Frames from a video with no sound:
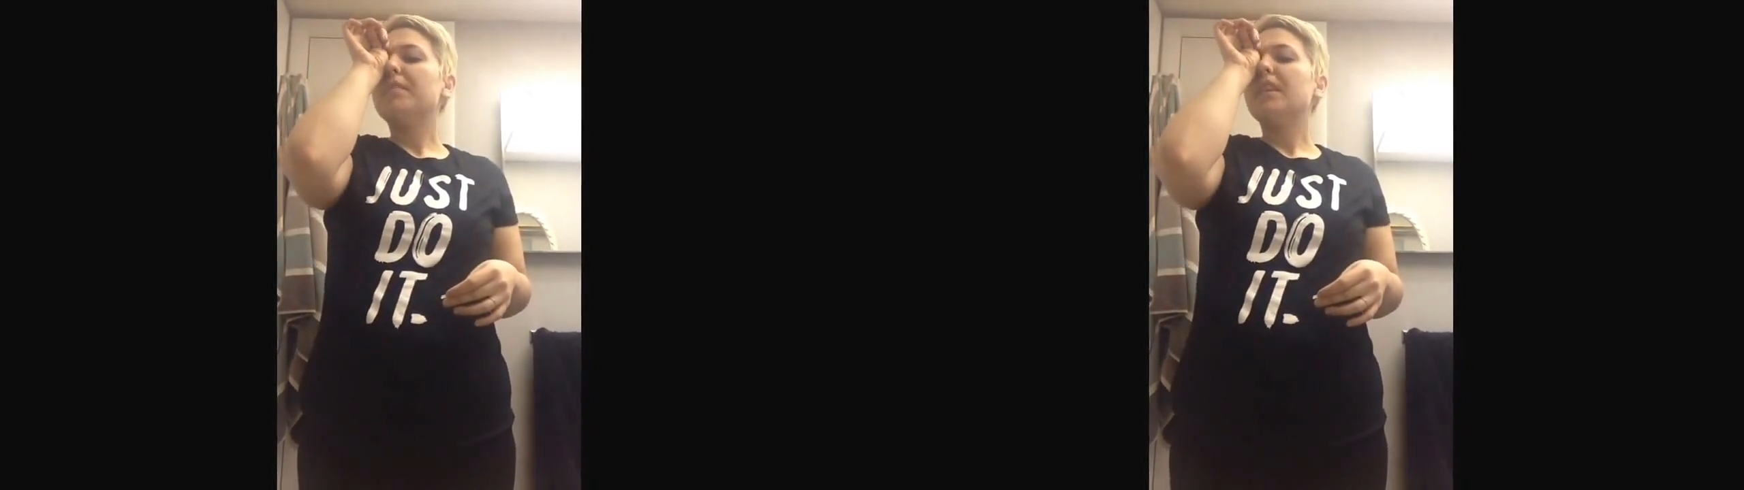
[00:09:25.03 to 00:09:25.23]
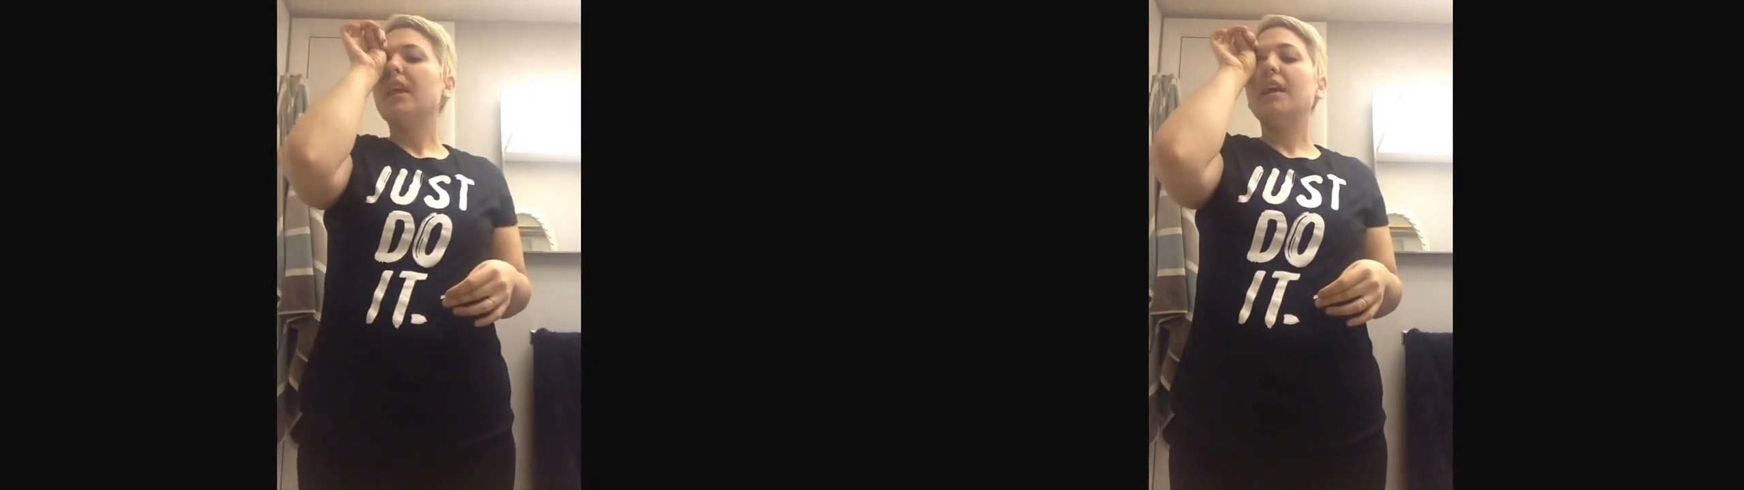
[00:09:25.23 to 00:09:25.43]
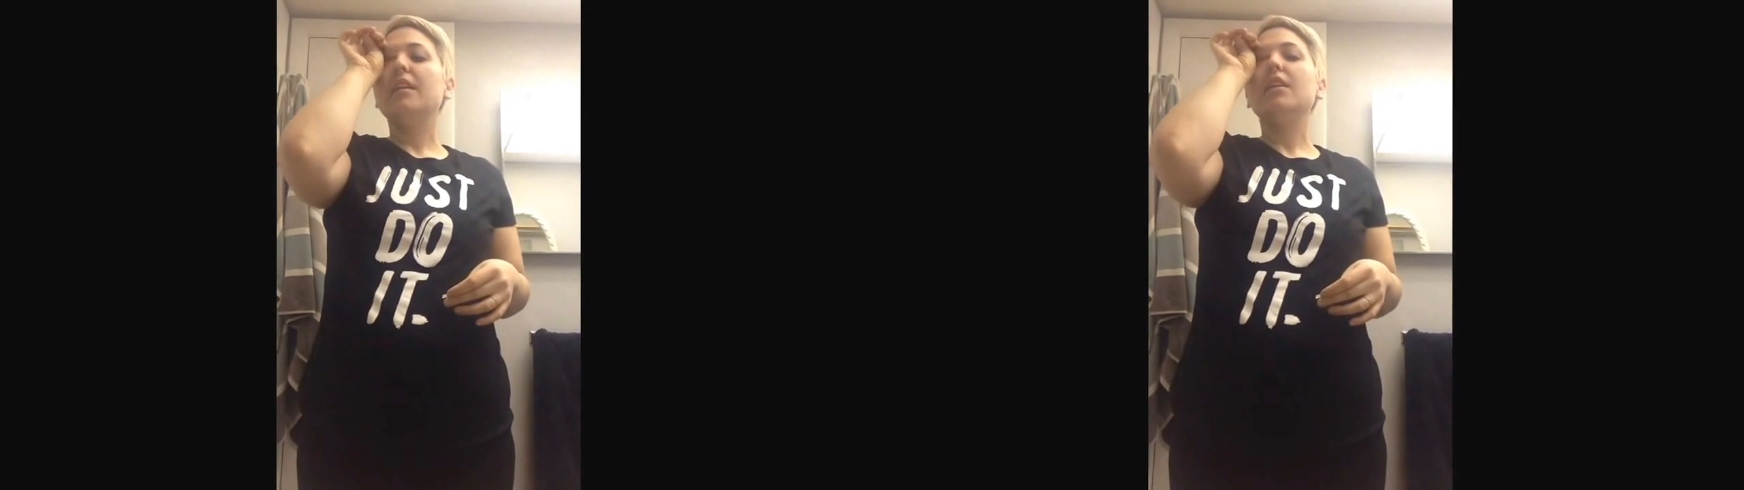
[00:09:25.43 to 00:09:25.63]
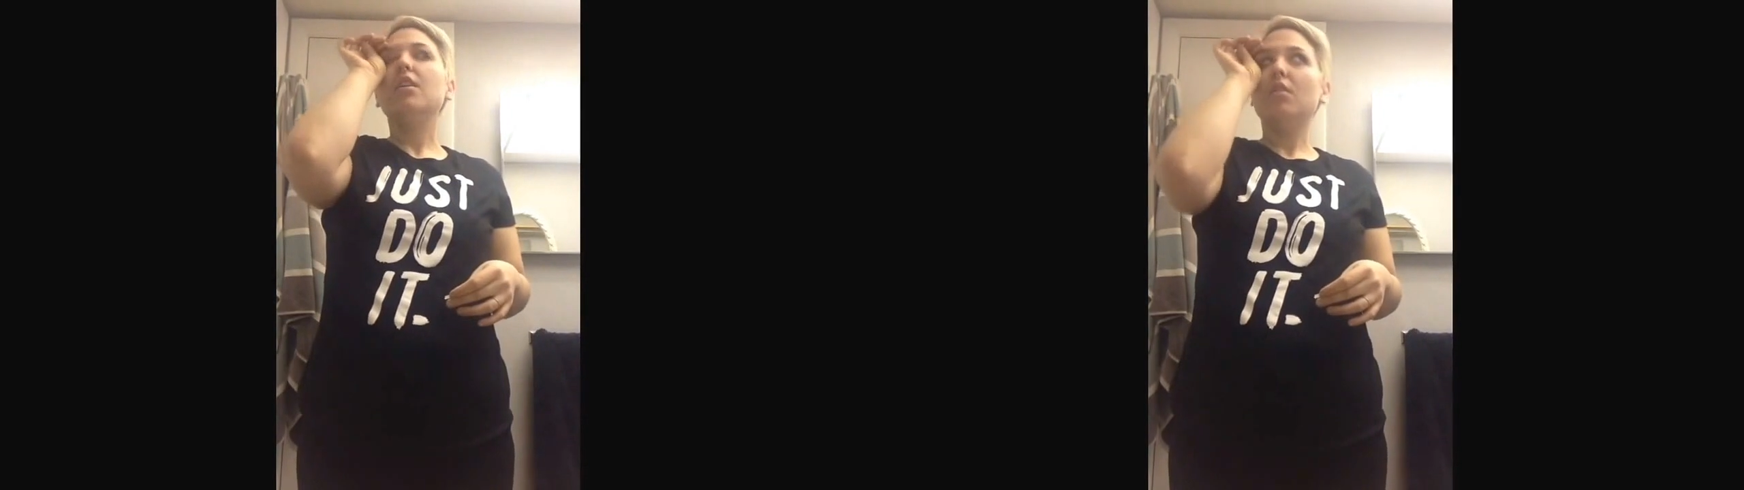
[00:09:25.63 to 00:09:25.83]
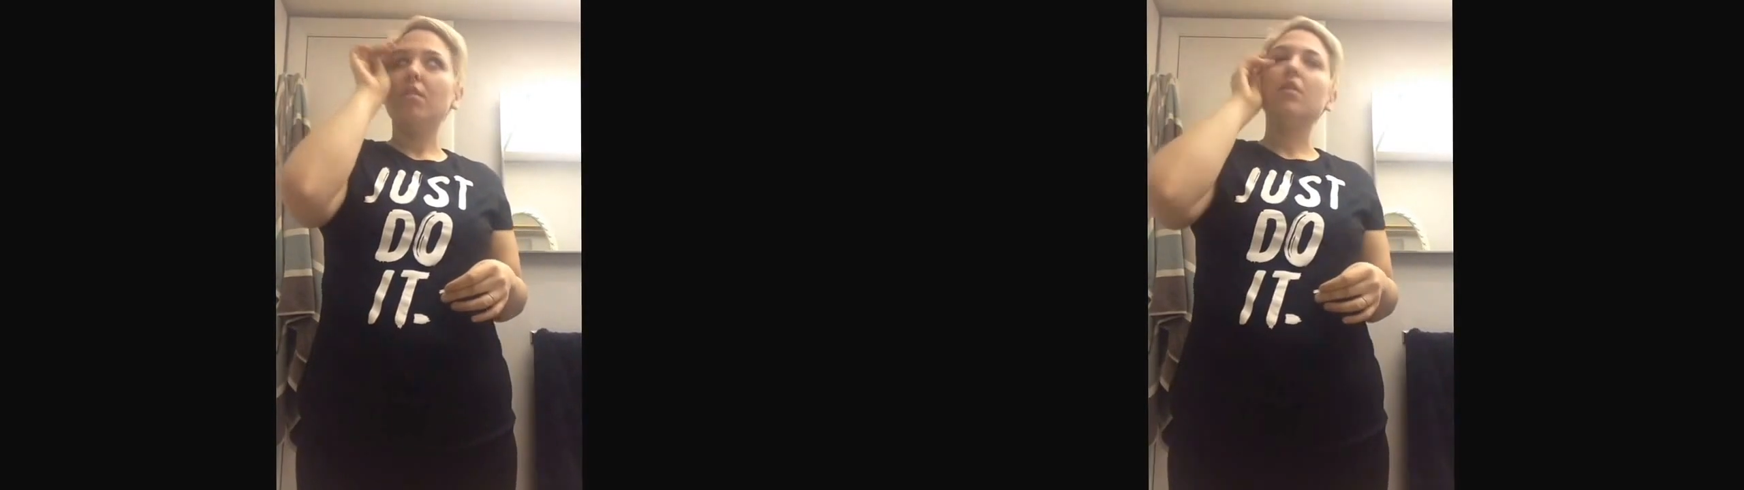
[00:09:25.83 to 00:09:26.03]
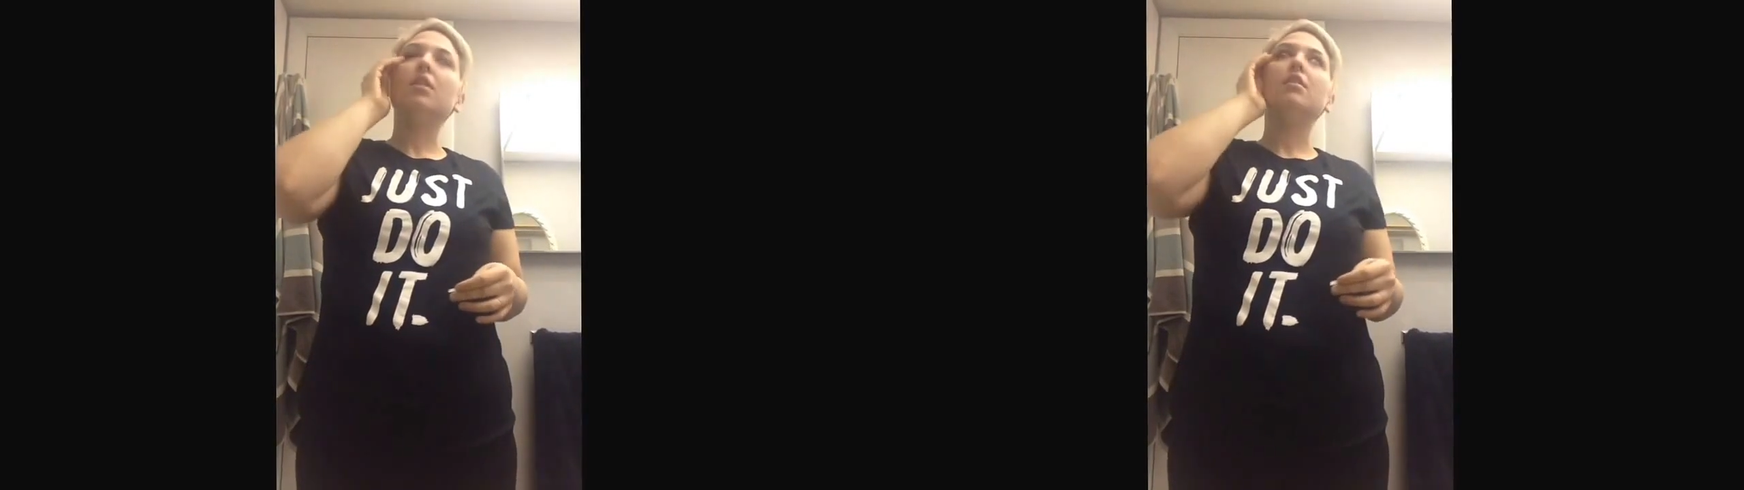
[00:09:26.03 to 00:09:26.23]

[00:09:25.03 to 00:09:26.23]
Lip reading: you know,